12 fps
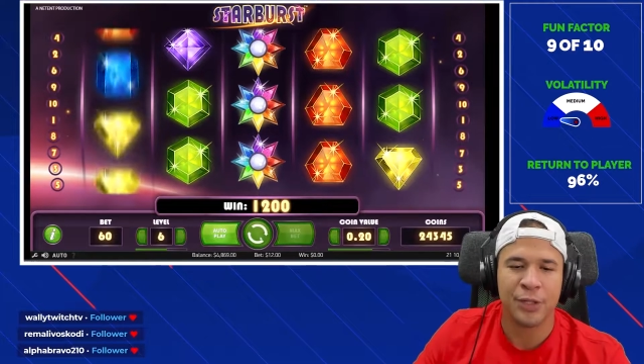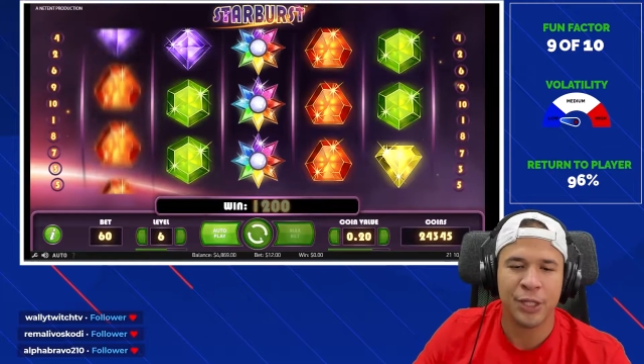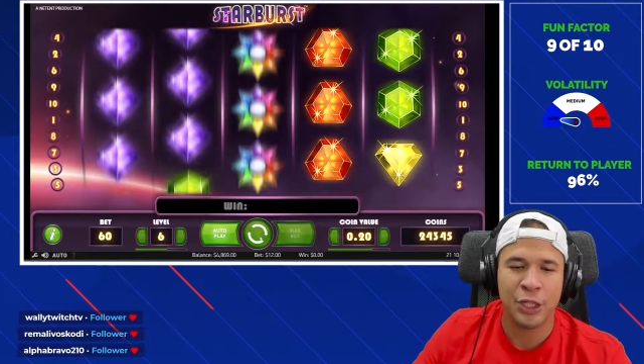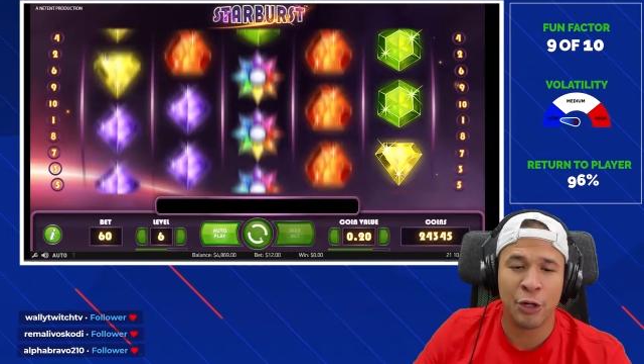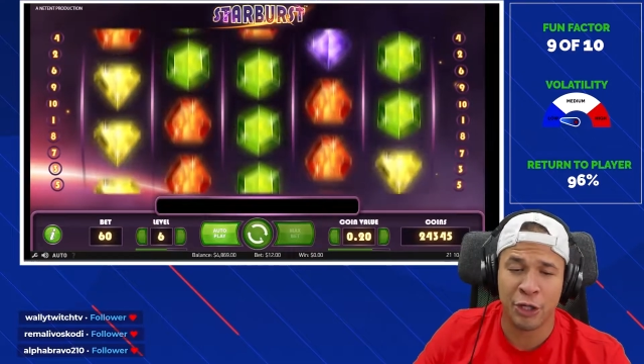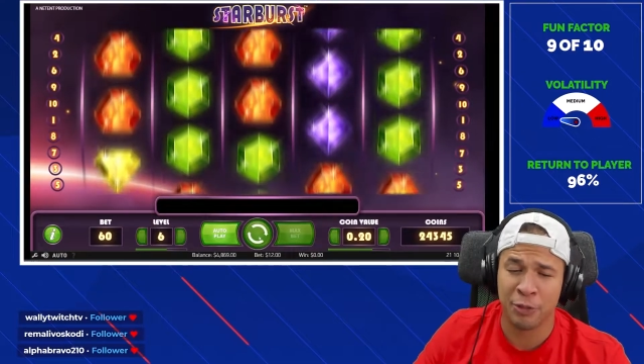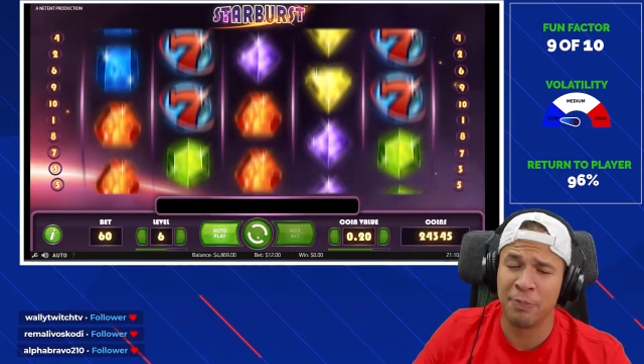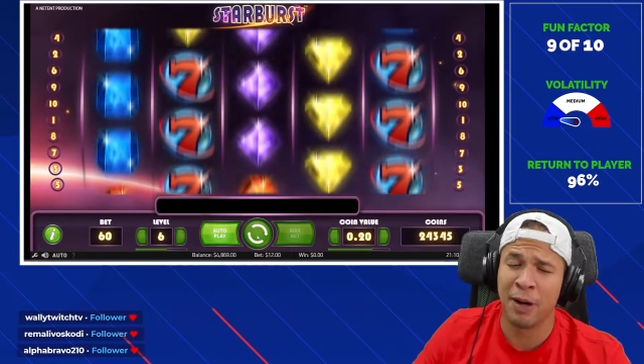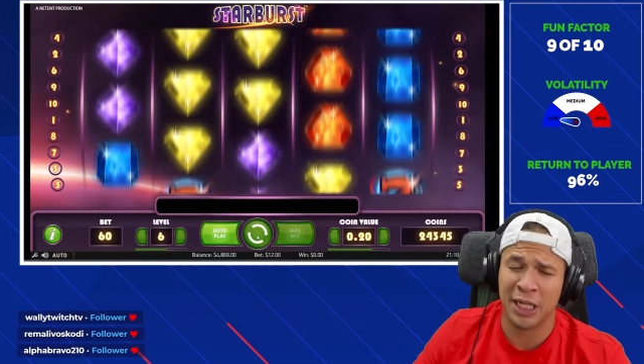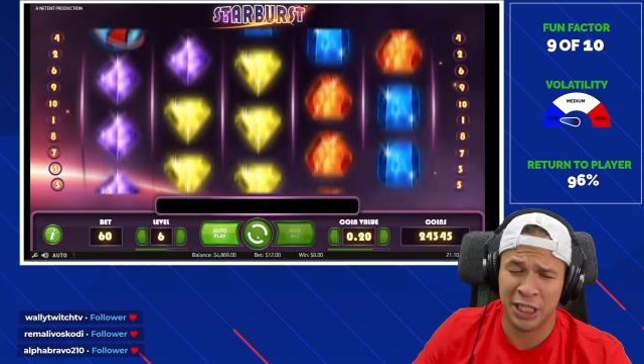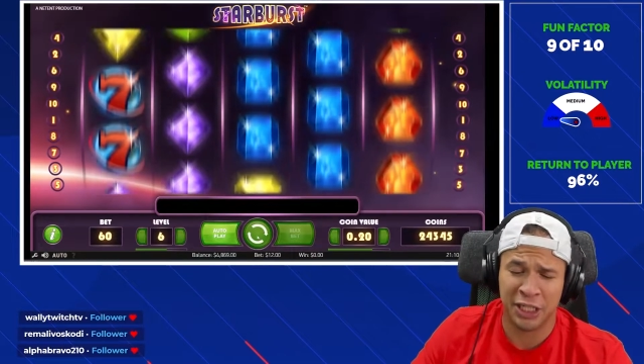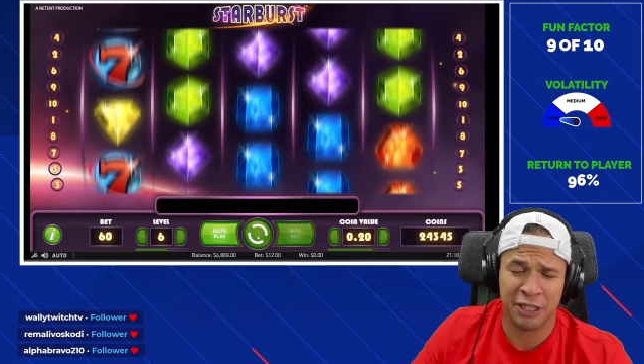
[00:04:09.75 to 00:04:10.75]
your
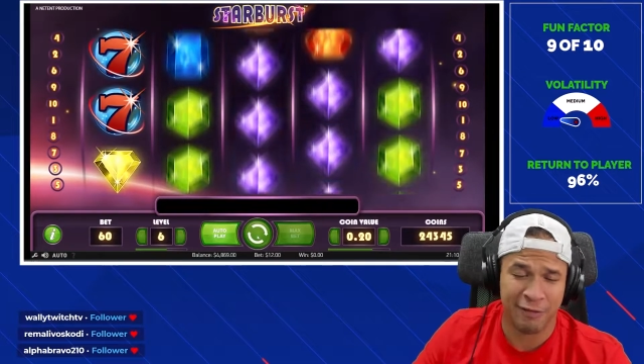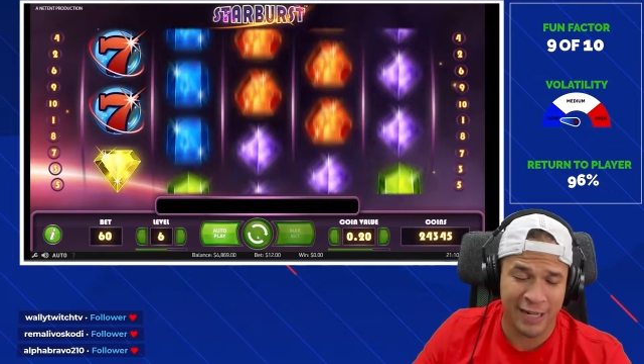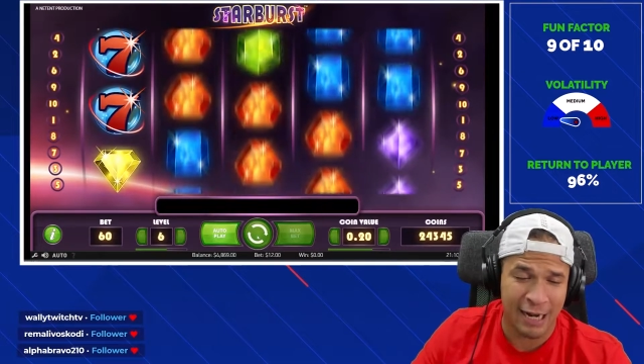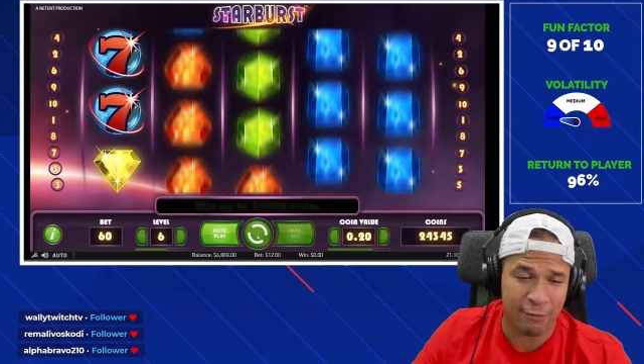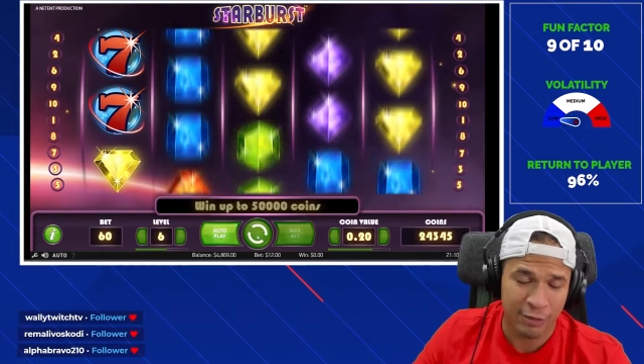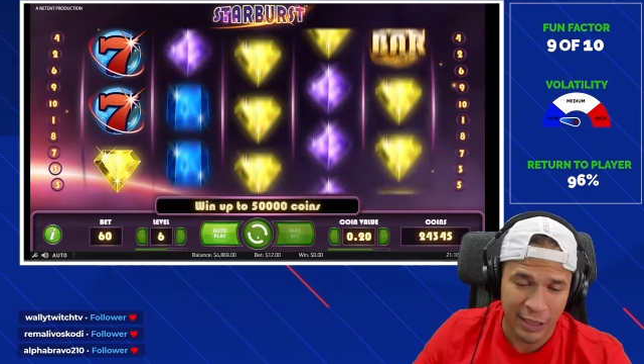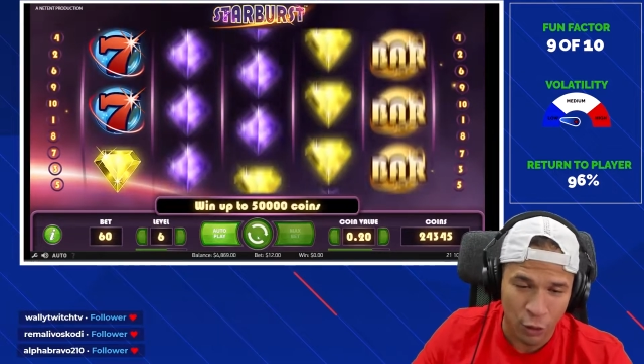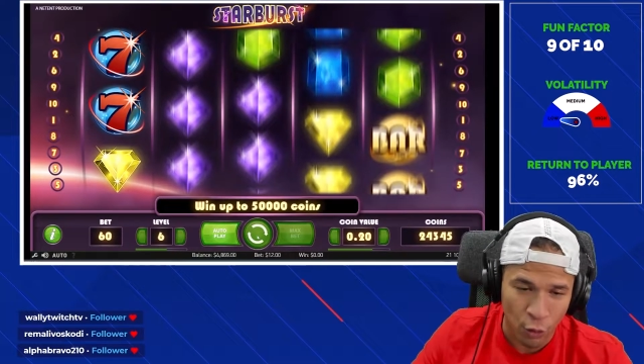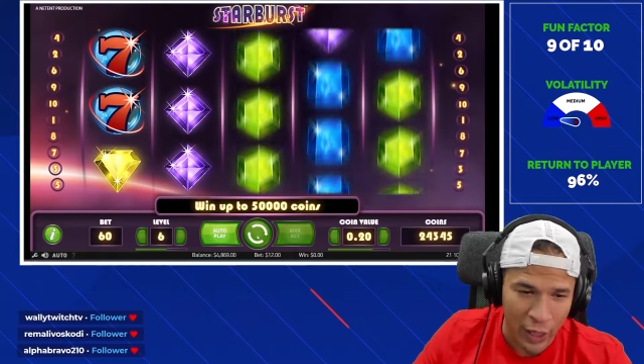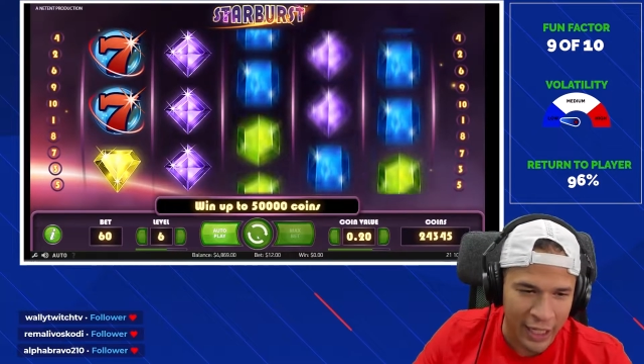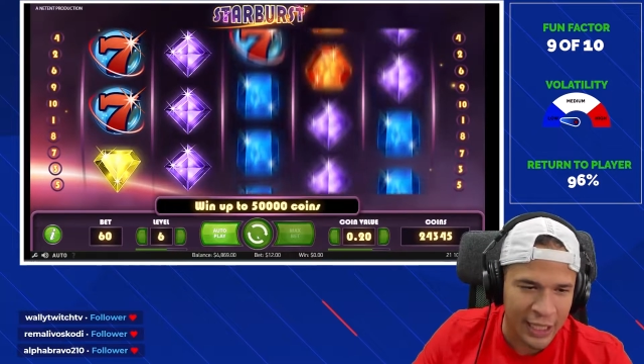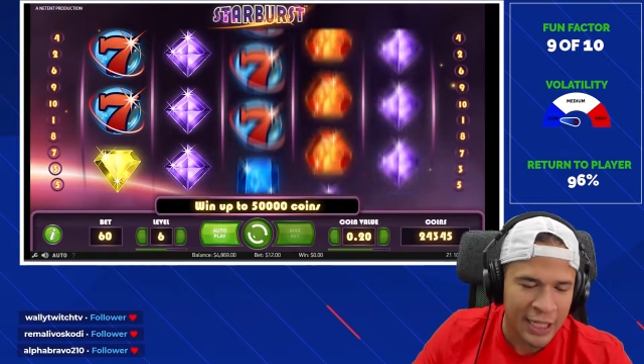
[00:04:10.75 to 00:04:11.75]
money's gonna run out really
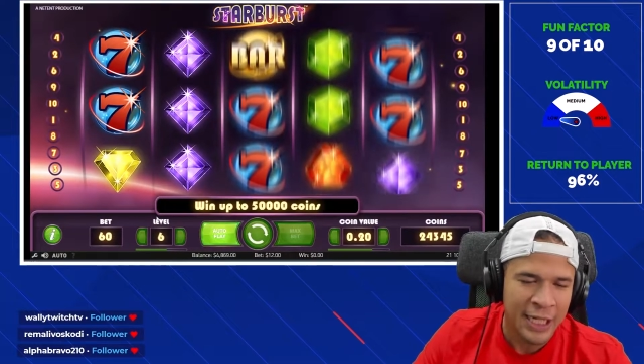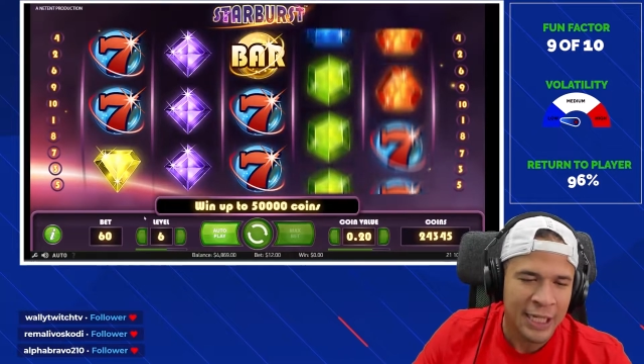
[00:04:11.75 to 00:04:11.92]
quick.